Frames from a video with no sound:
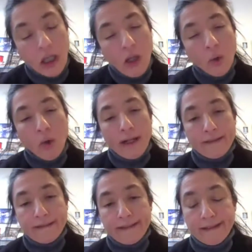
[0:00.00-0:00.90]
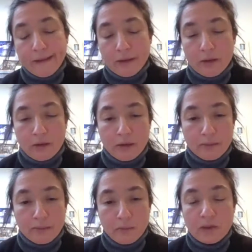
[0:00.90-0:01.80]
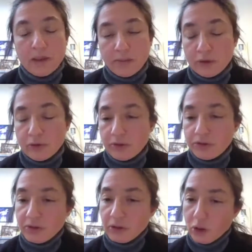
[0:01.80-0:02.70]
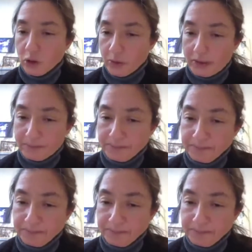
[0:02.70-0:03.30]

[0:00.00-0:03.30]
when the temperature is lower.